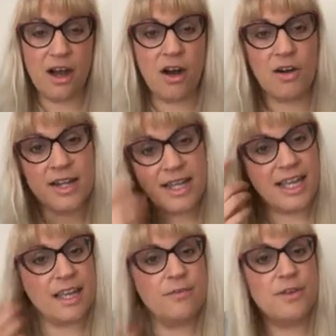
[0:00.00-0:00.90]
or
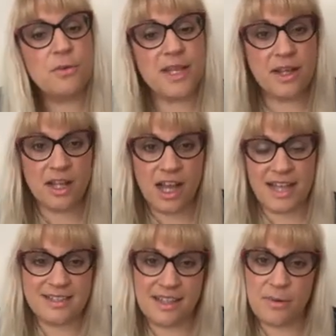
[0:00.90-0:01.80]
if you
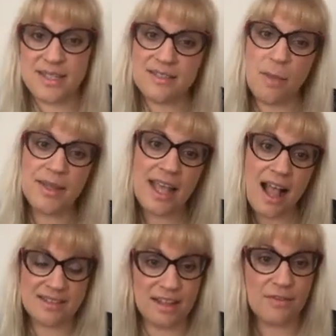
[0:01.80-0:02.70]
realize that there is something
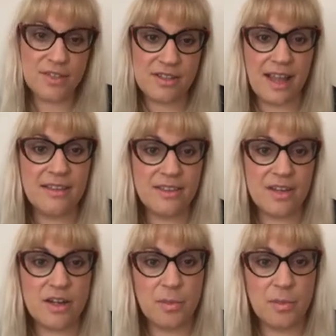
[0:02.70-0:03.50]
else after death,